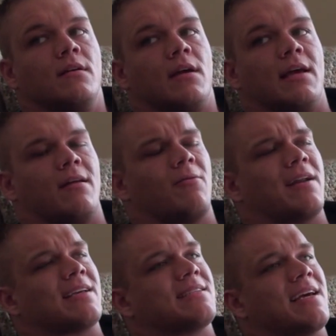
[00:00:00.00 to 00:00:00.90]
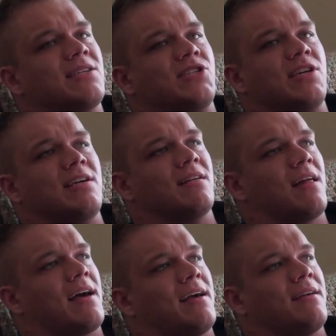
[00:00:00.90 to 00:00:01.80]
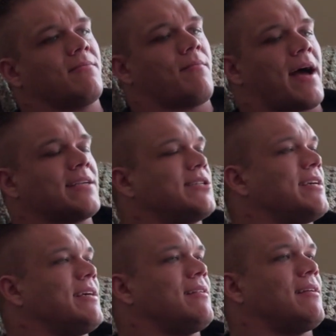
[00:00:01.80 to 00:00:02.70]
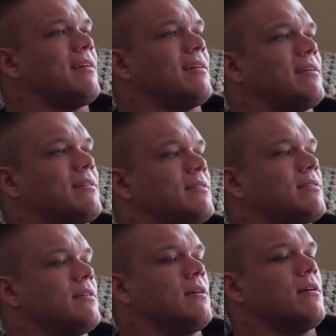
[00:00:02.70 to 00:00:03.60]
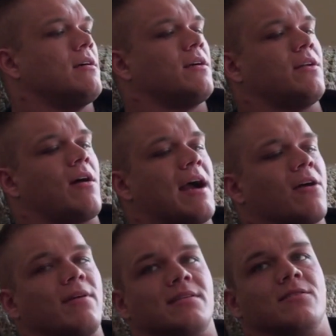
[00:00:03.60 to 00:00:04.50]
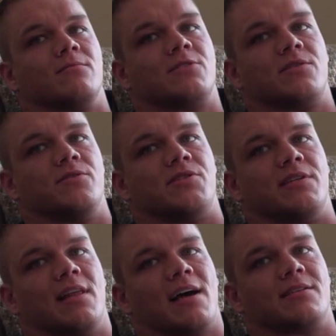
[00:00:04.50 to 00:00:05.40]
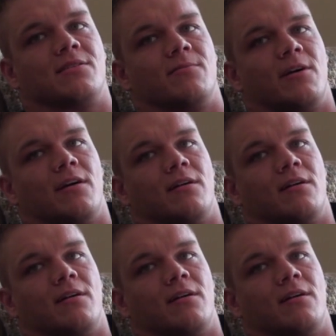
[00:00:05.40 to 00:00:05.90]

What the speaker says: then when I say cheat, like my cheat is I go eat some sushi, like some